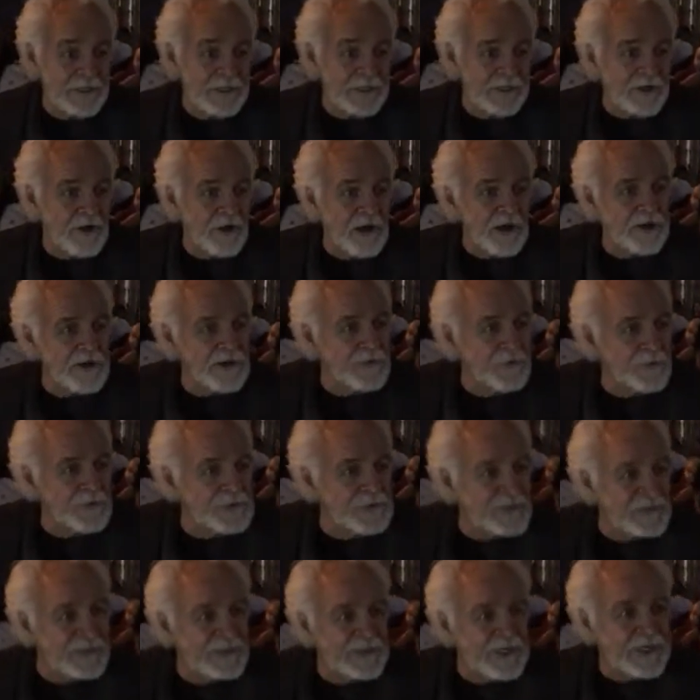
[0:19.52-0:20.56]
that caught it
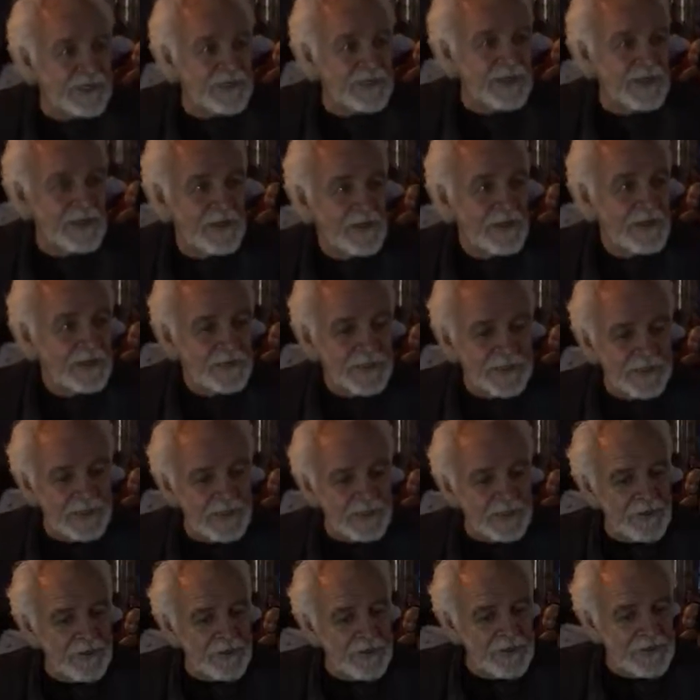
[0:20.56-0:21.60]
when you said the
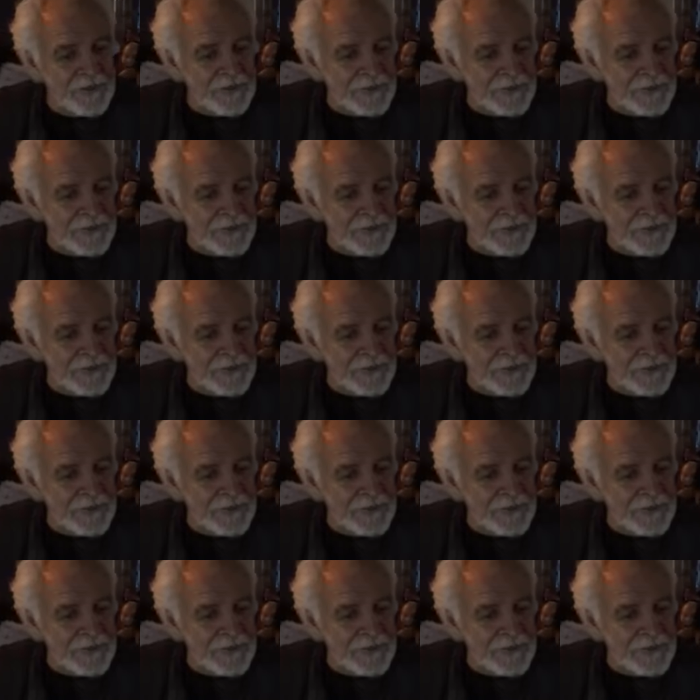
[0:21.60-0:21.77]
letter